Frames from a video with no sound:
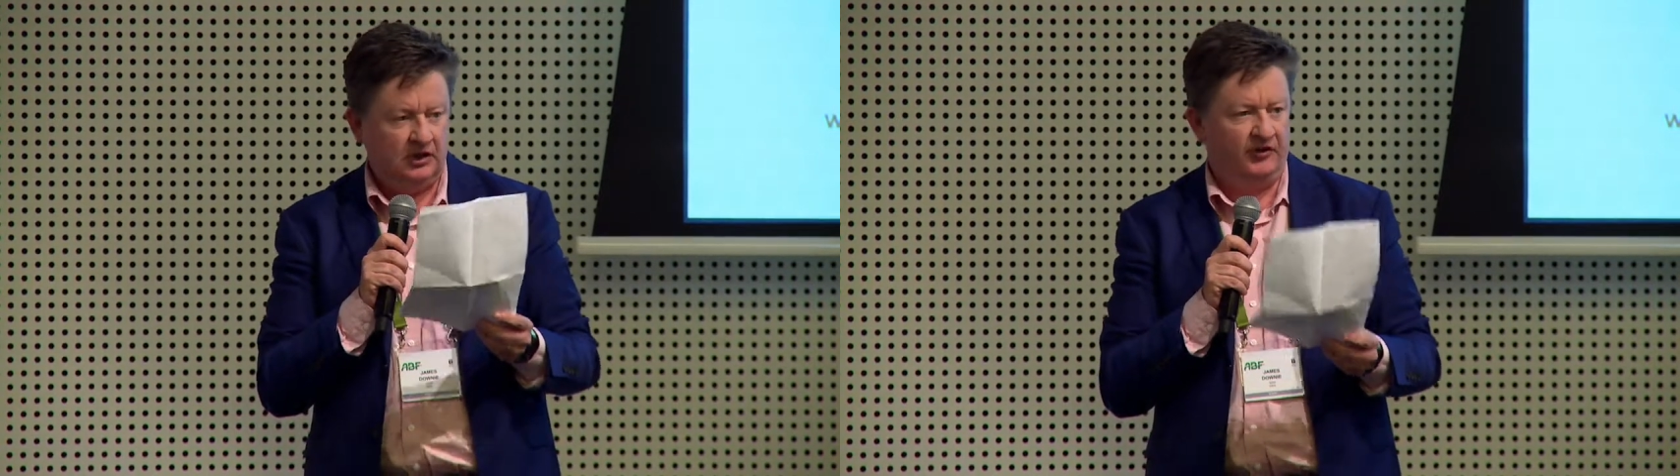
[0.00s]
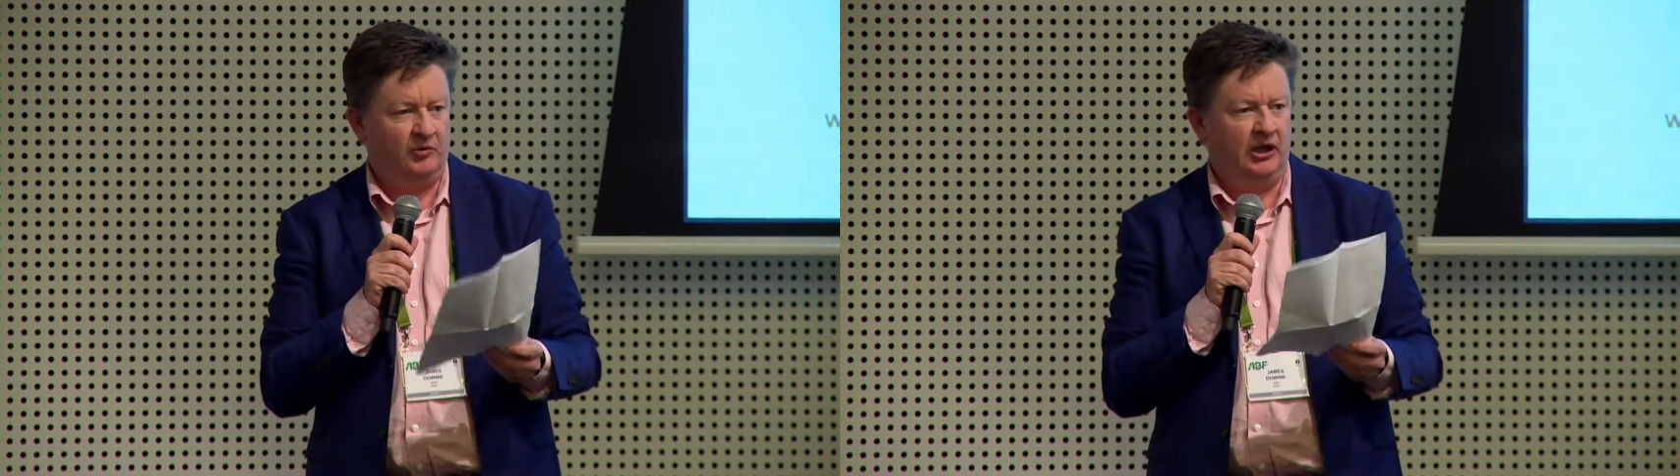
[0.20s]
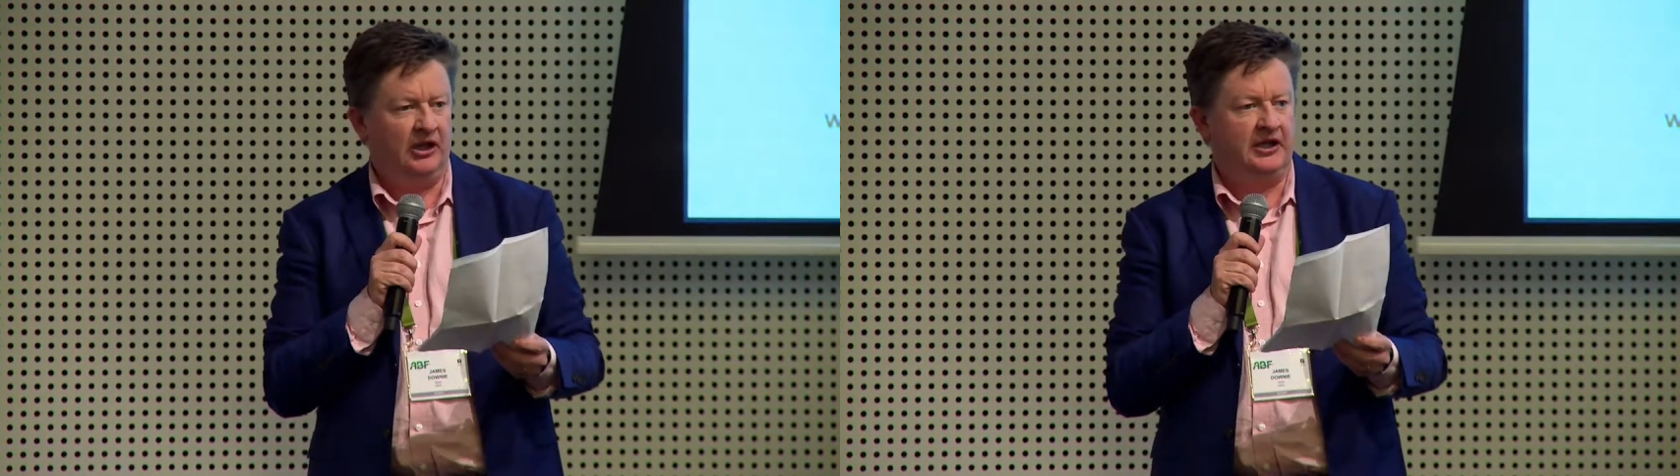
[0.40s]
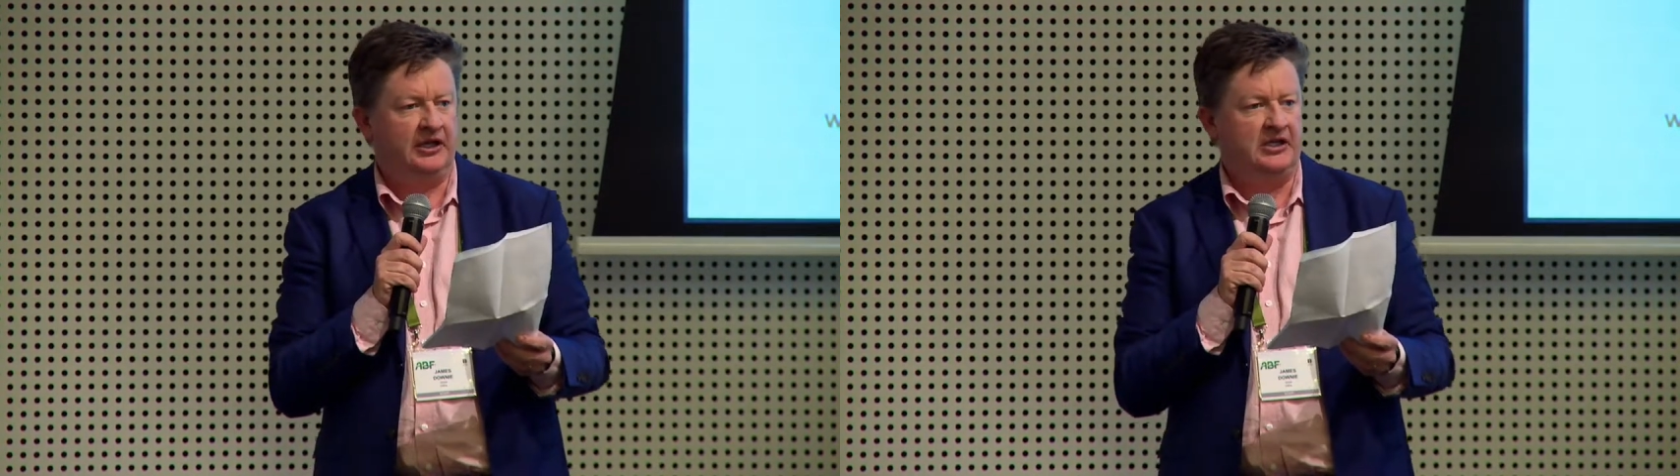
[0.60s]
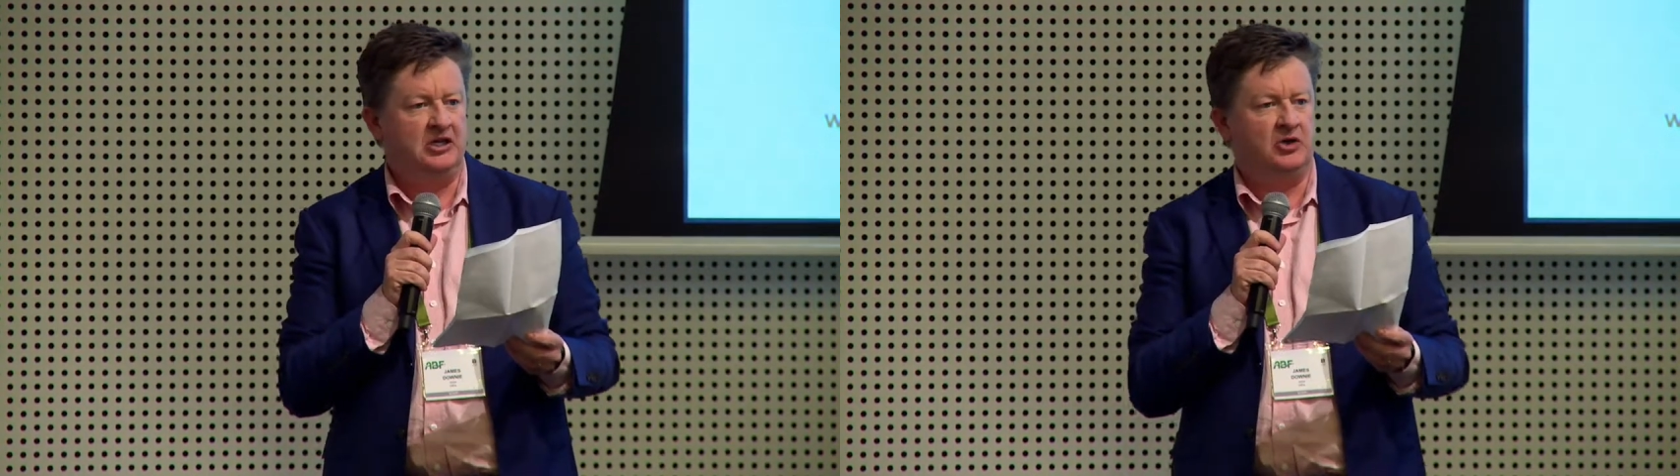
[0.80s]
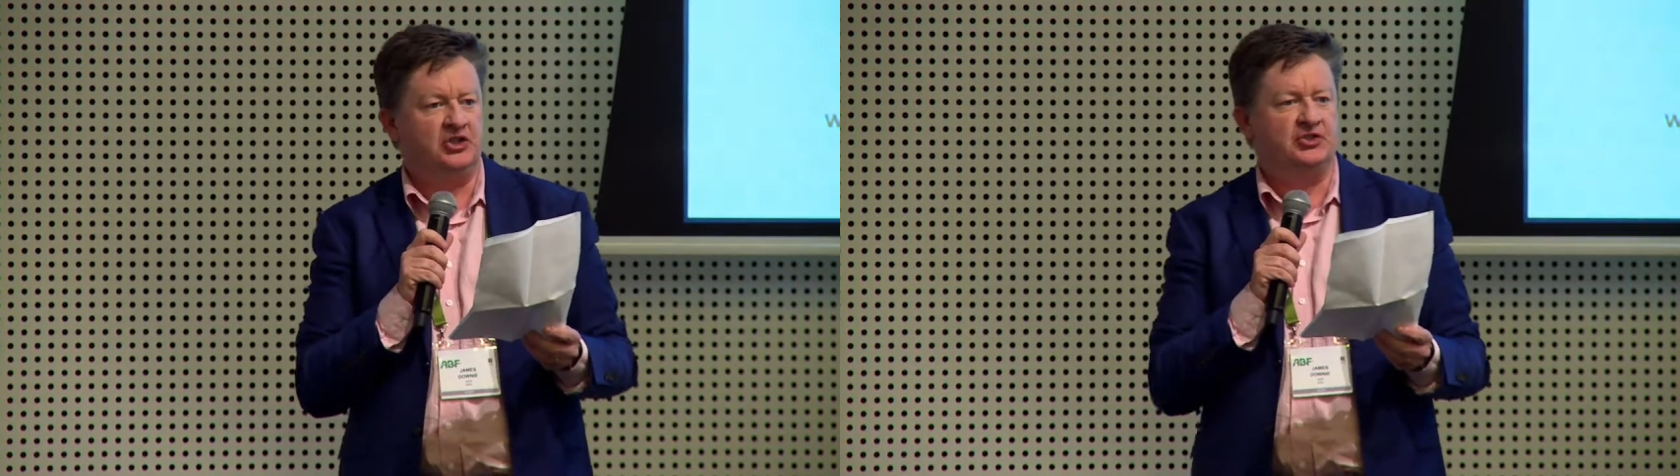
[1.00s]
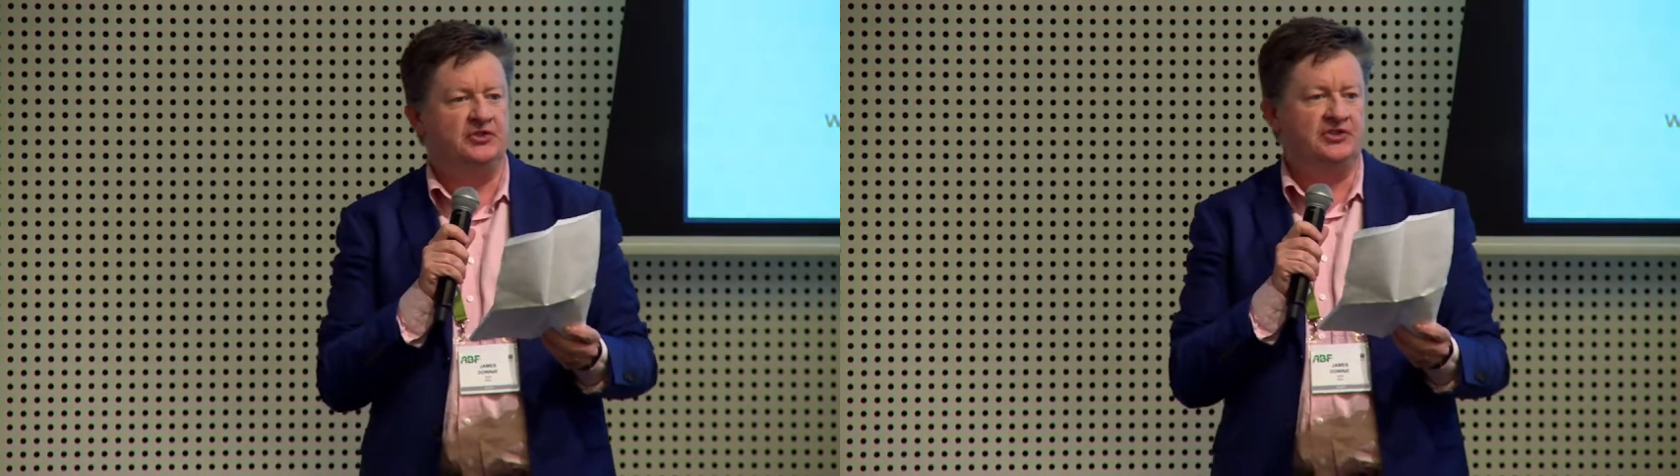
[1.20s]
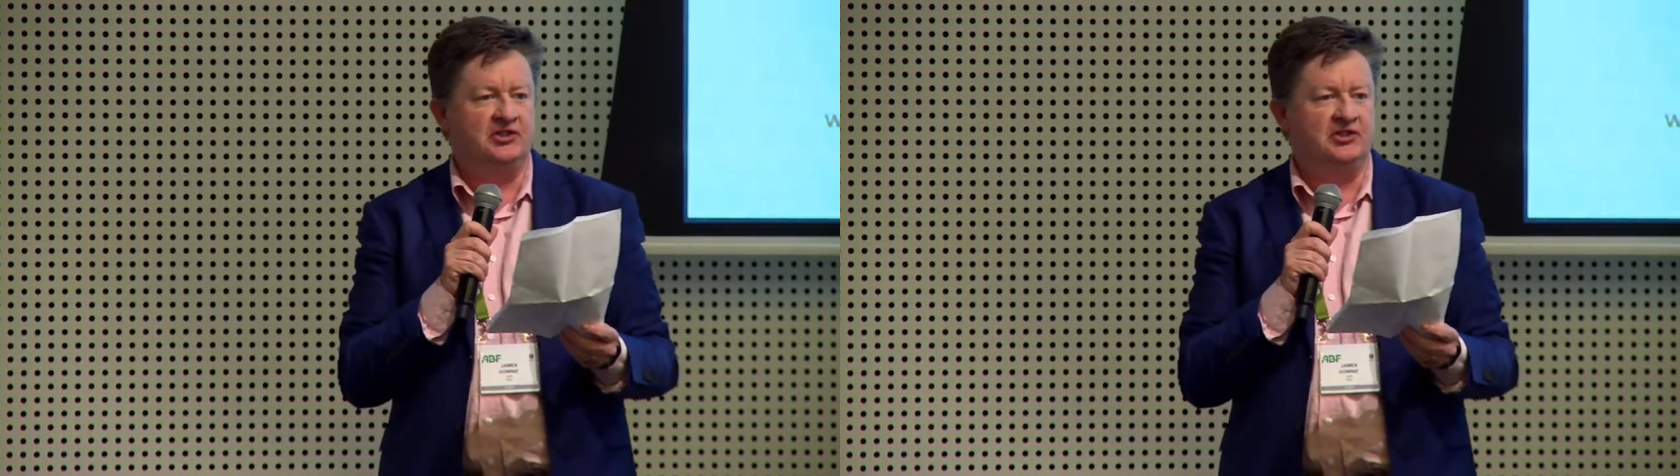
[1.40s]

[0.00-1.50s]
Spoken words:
I think one of the key questions